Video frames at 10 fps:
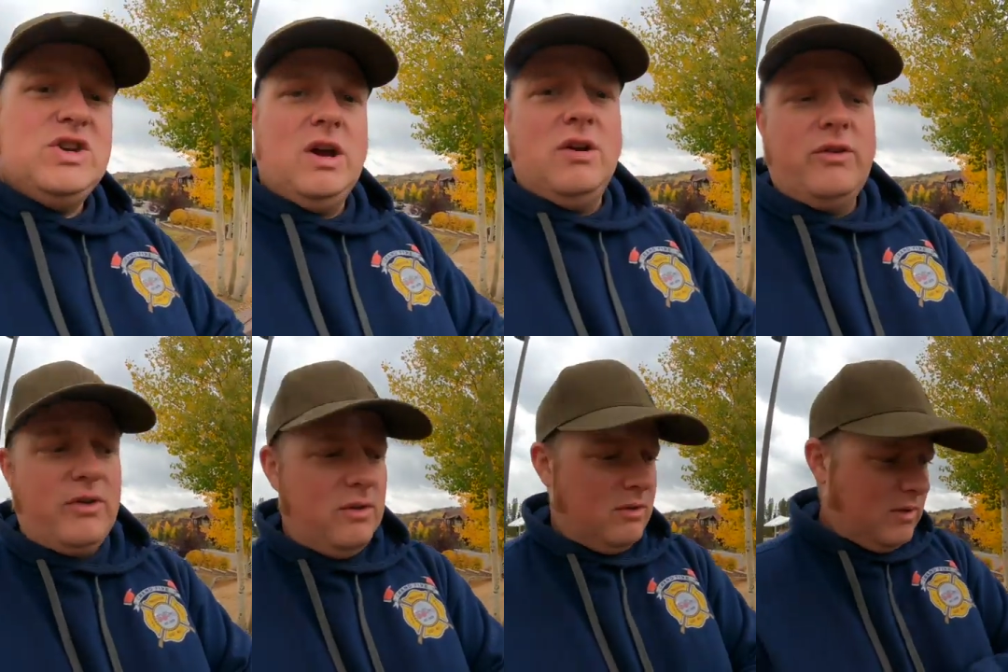
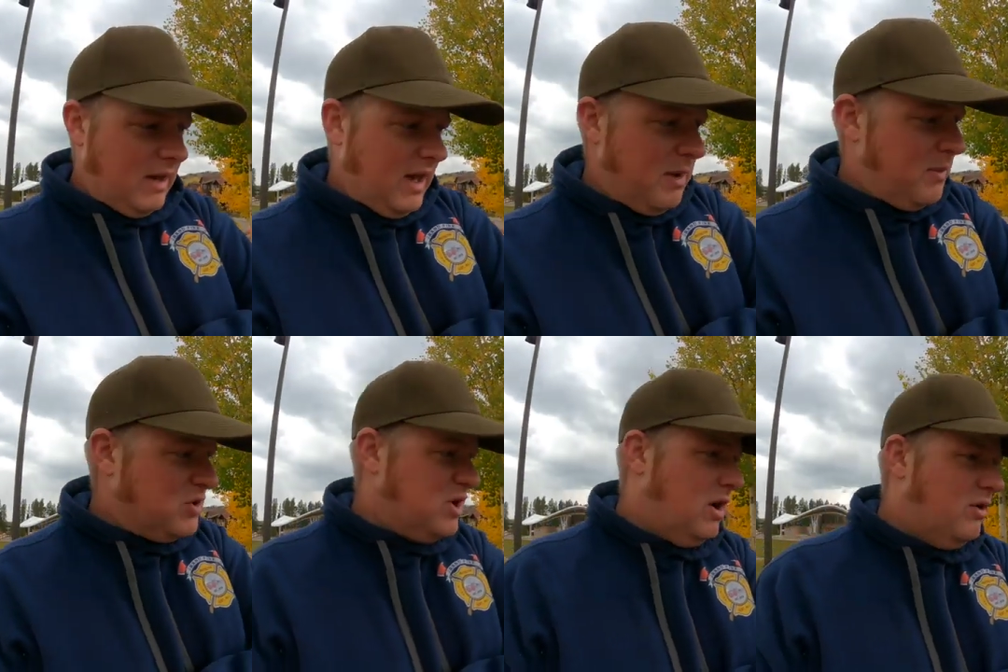chairs, like
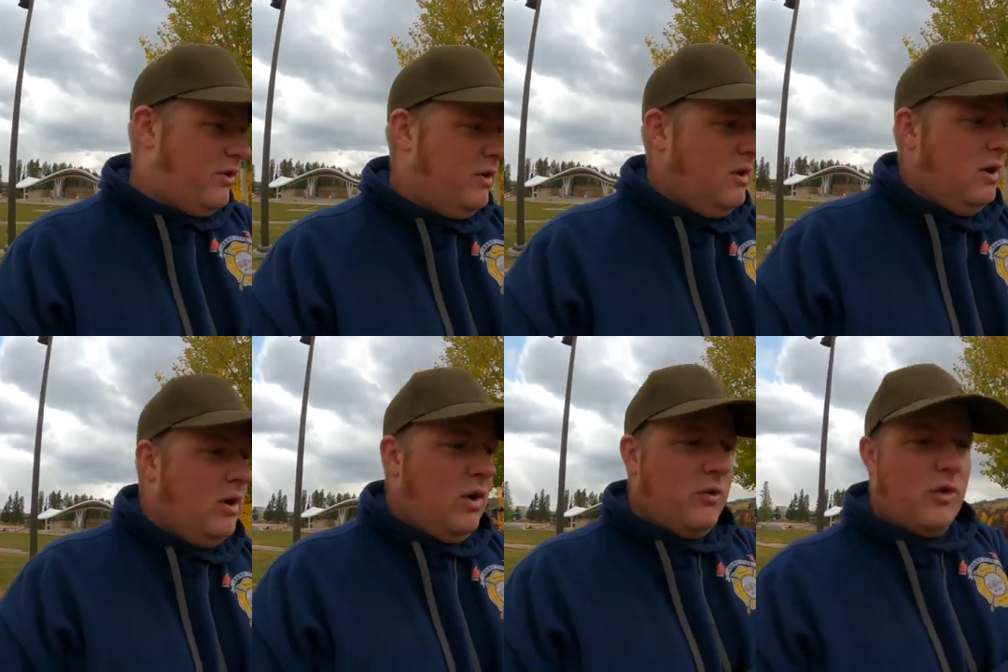camping chairs,
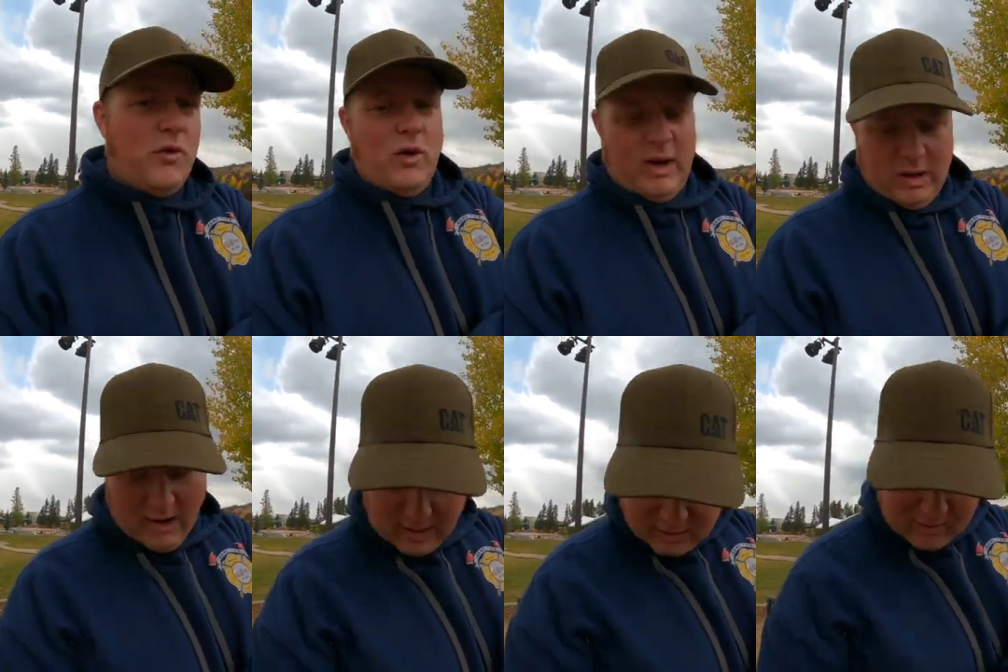for free.
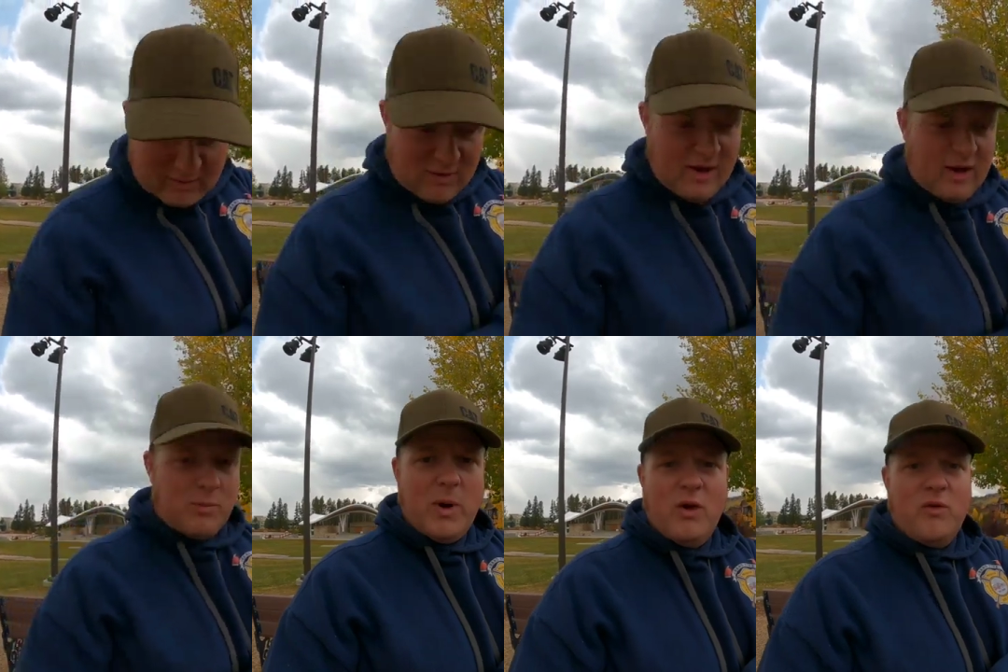I guess it's a
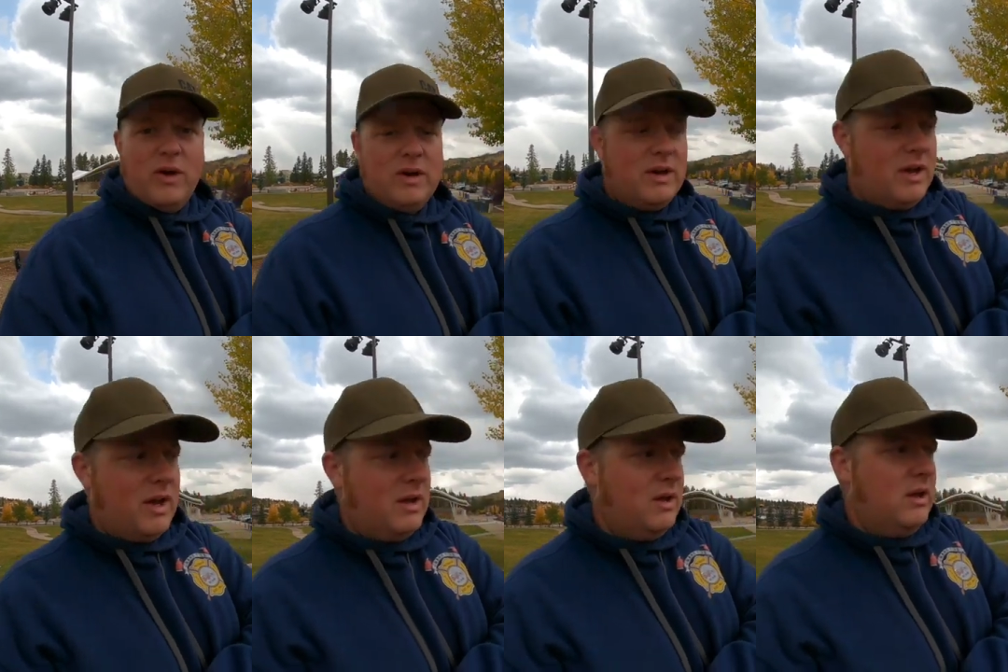taxpayer funded
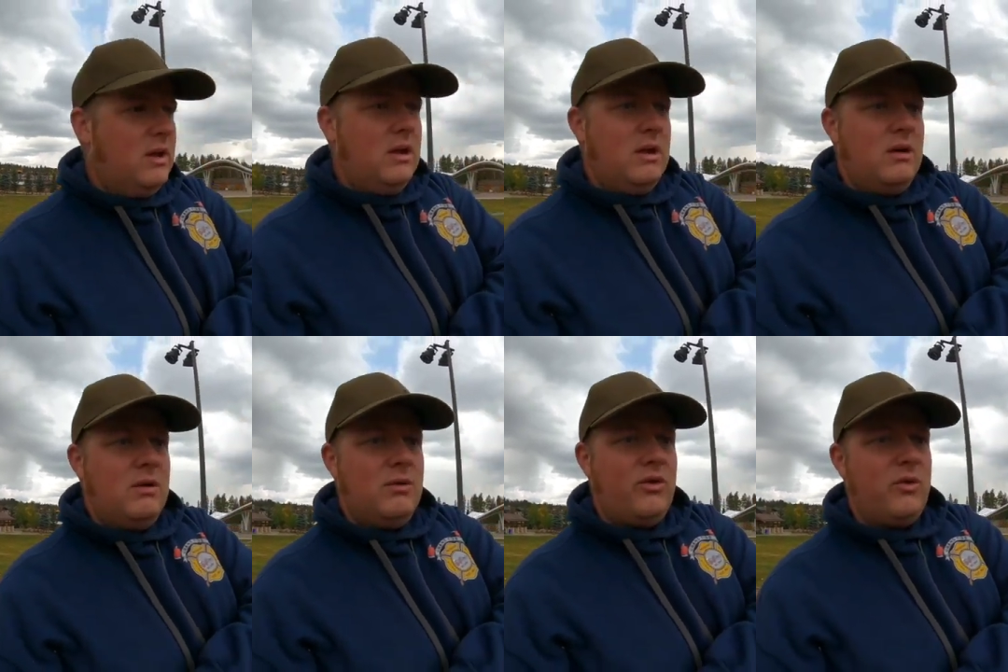
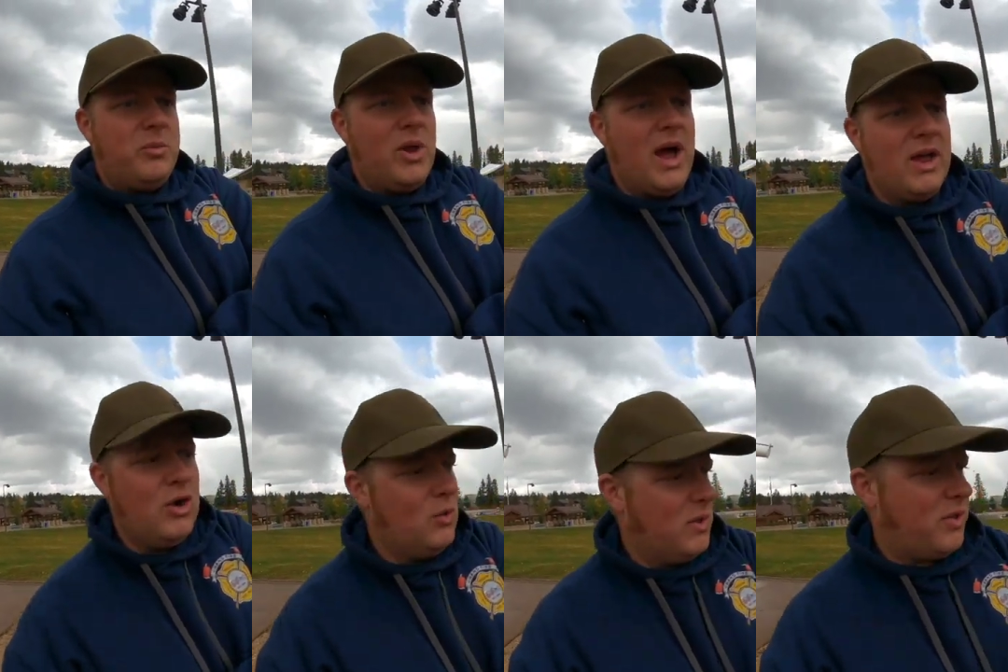supply
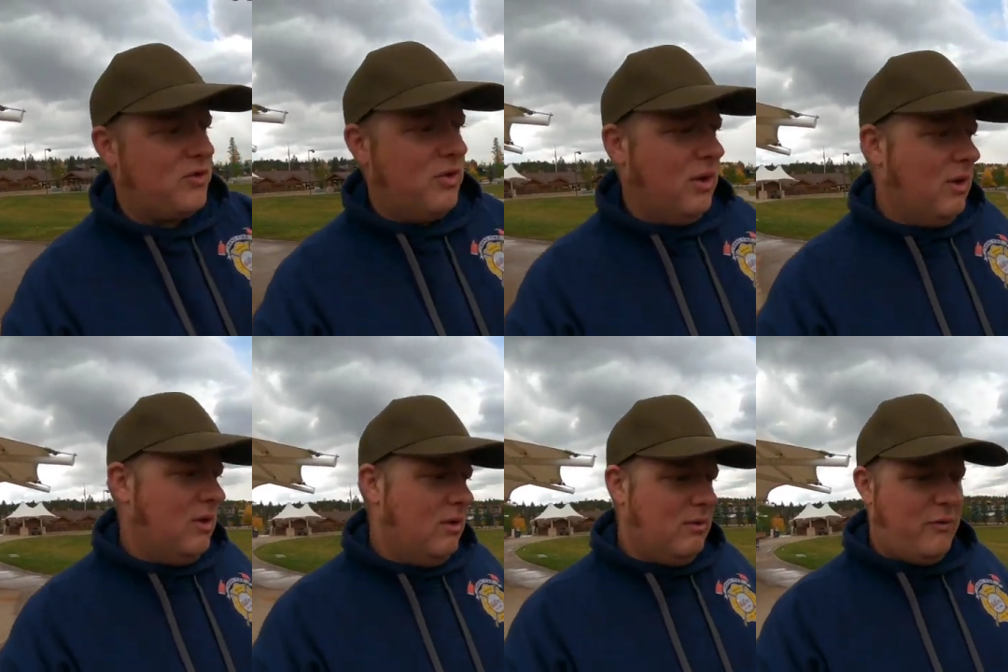you with
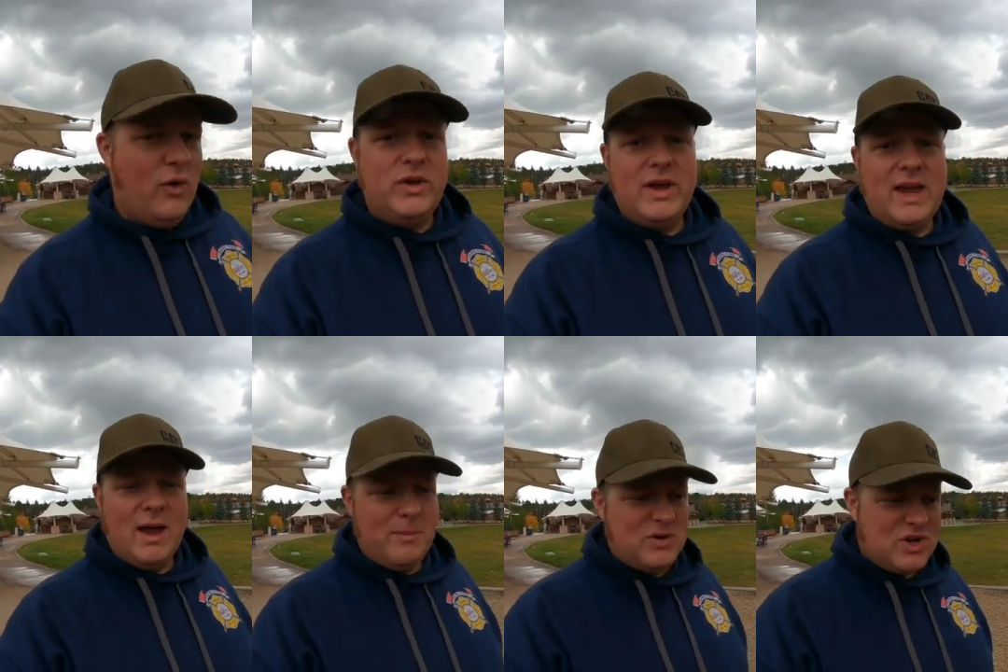folding
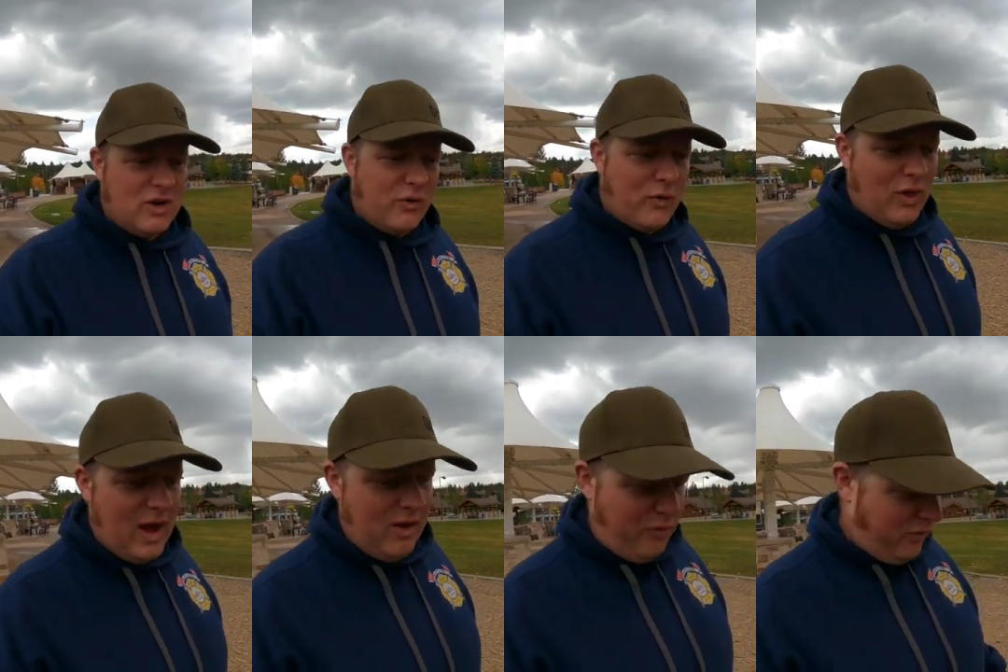camping chairs for
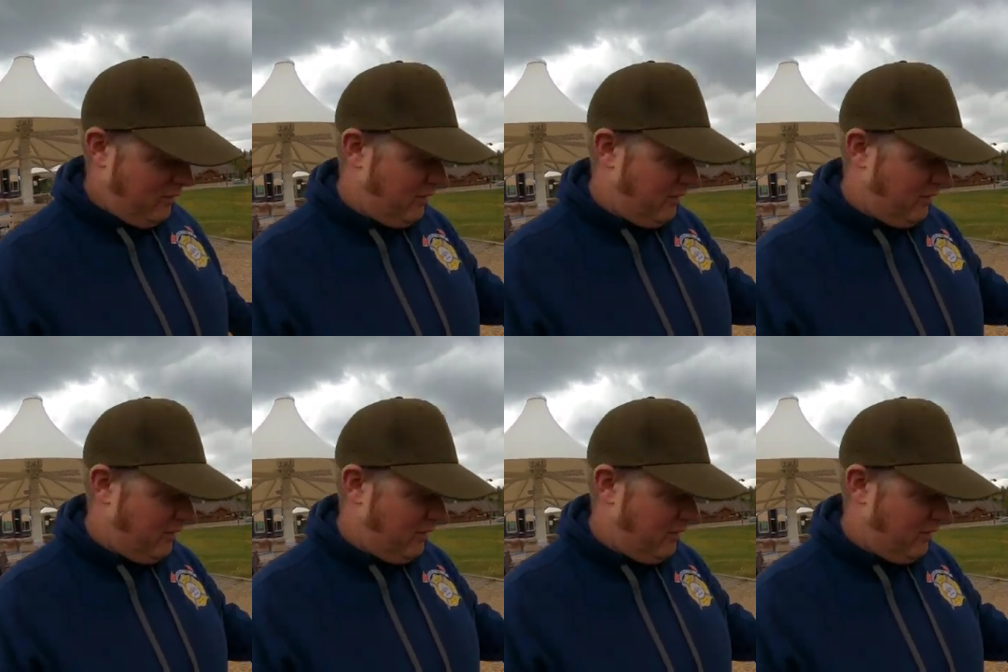life